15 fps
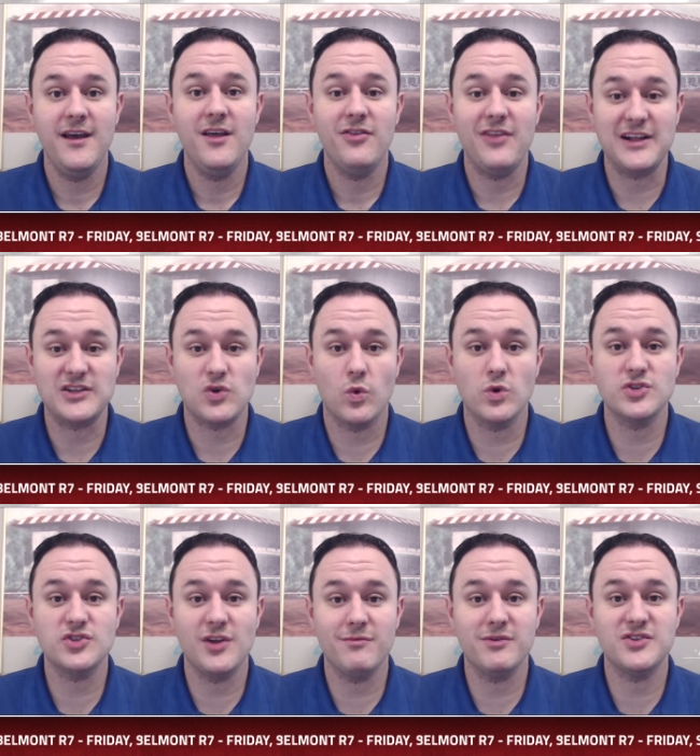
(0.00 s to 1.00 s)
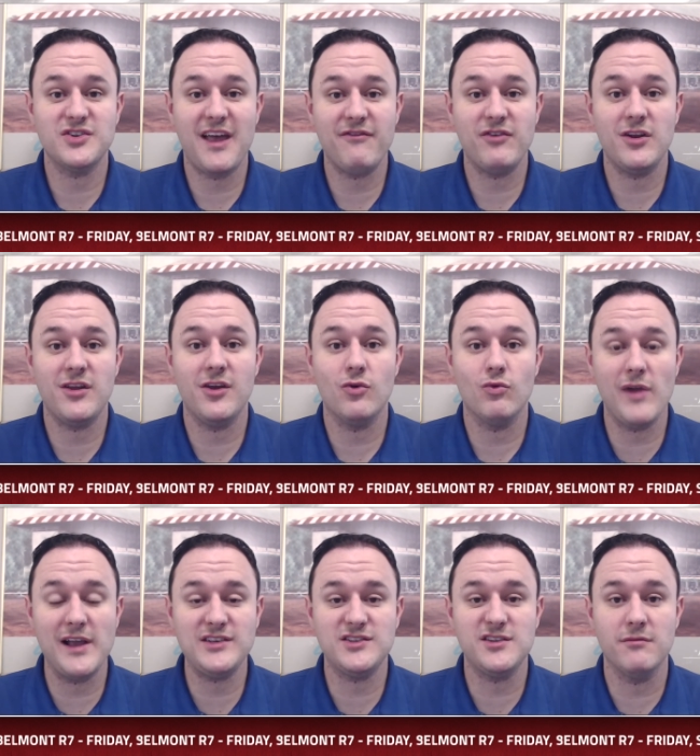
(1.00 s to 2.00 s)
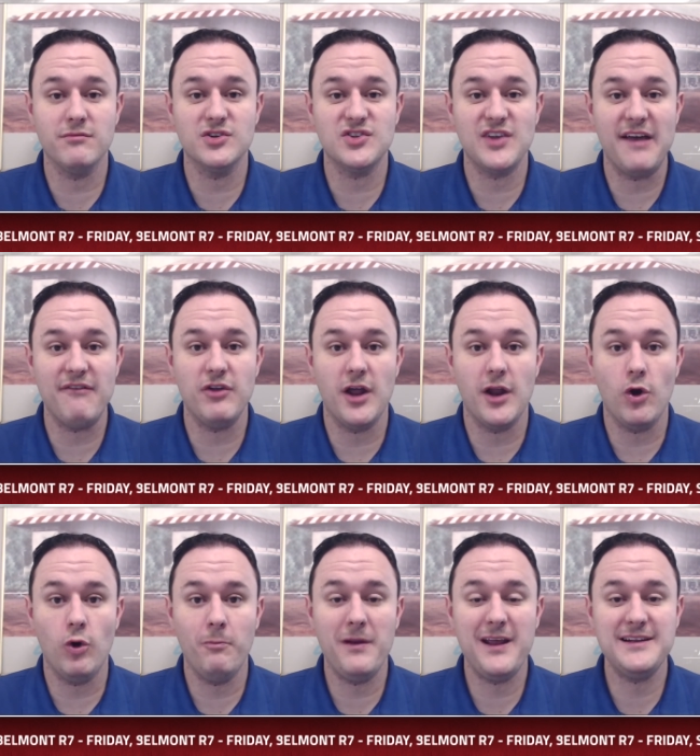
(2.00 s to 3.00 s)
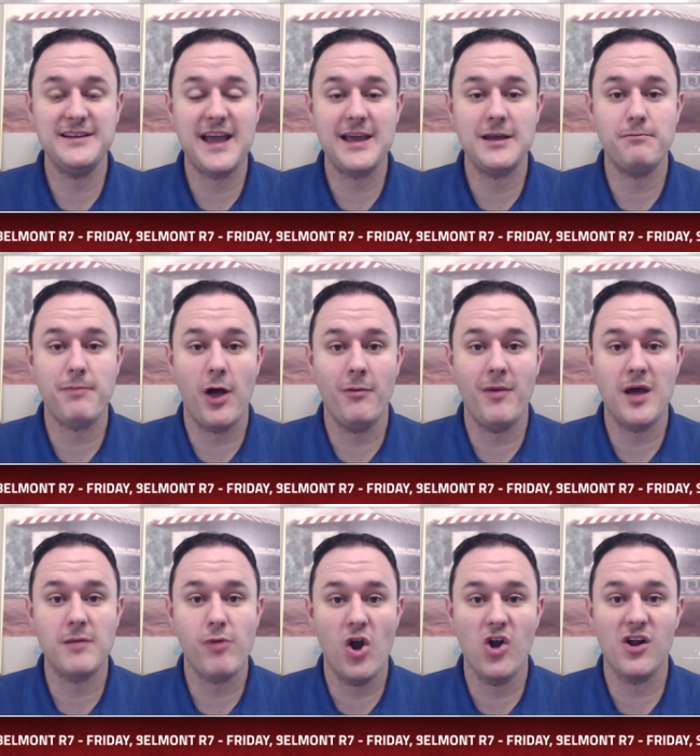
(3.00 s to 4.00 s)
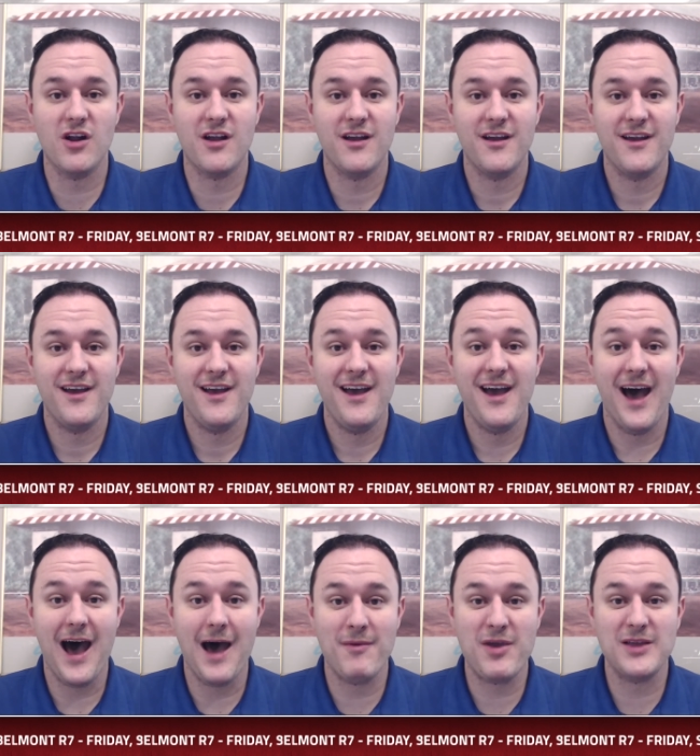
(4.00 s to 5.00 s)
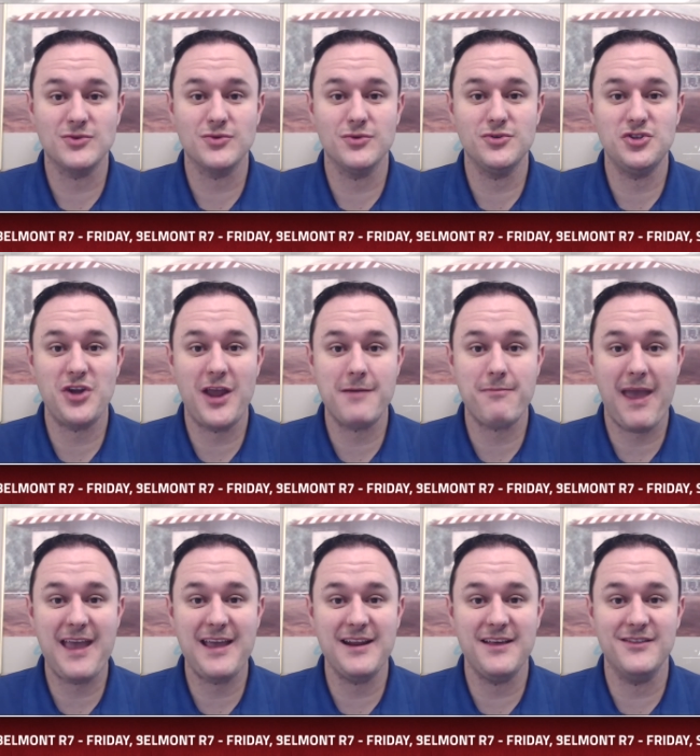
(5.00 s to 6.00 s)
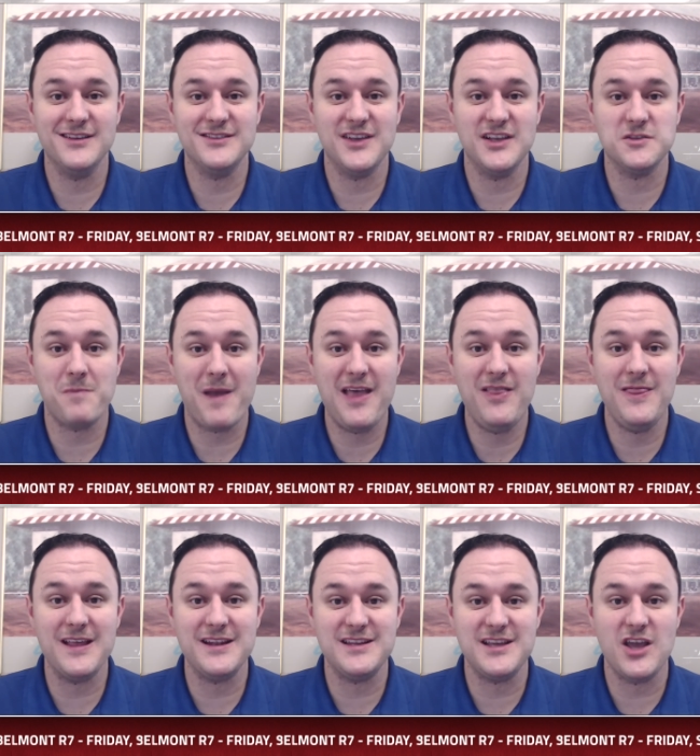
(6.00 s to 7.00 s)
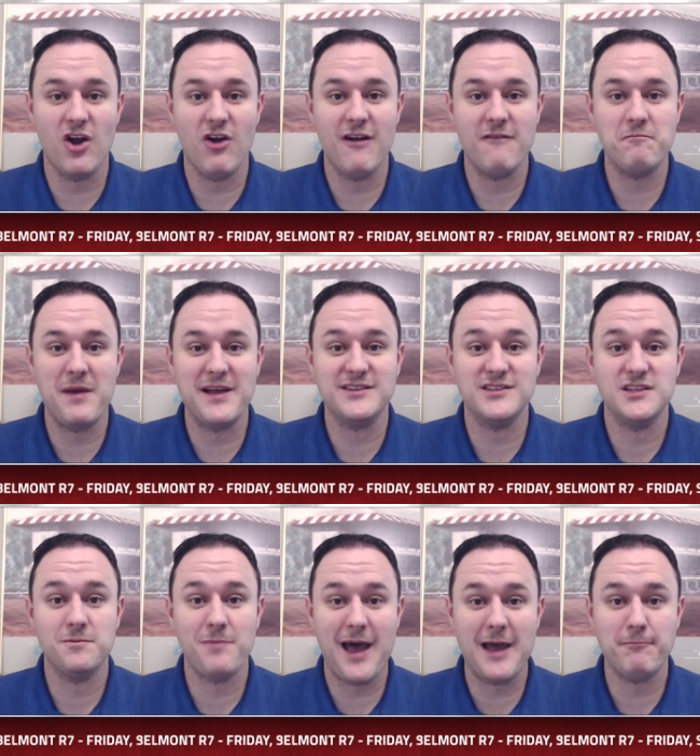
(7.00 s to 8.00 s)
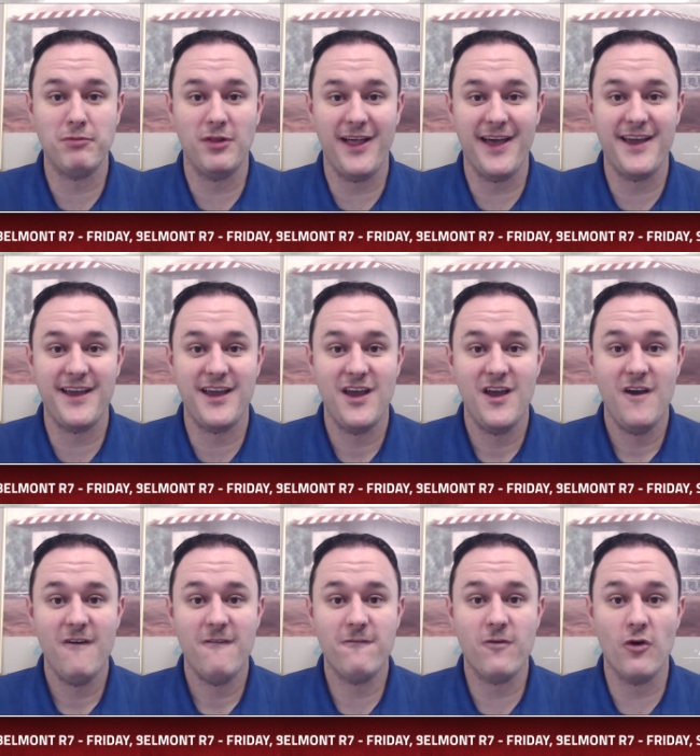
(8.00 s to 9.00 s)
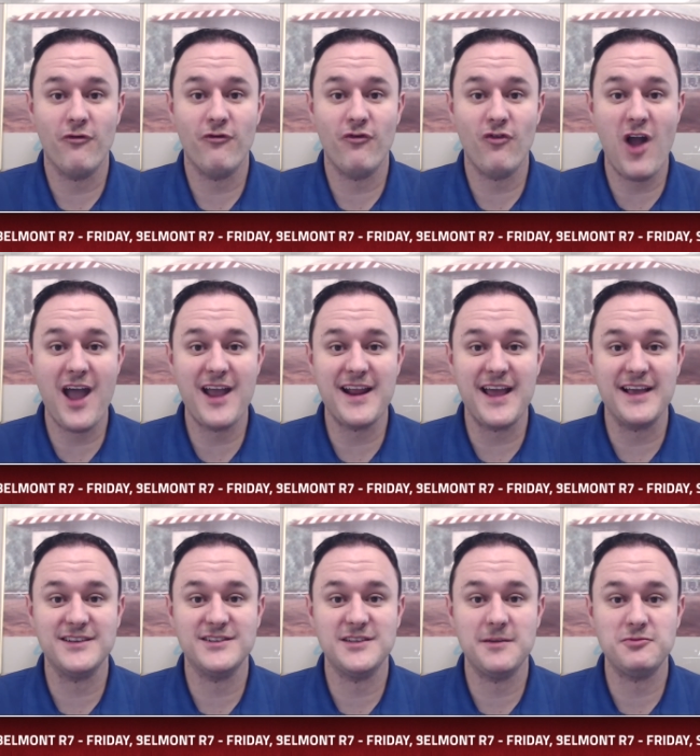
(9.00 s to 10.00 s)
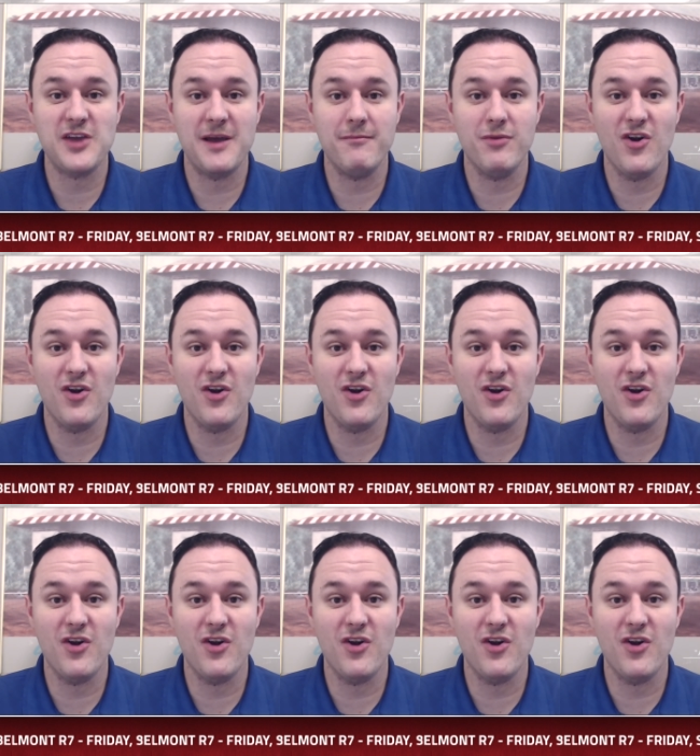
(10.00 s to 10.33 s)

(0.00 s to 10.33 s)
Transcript: That's horse number seven in race number seven on opening day at Belmont Park, I'm Andrew Champagne, and this has been the DRF Bet Spot Play for Friday, September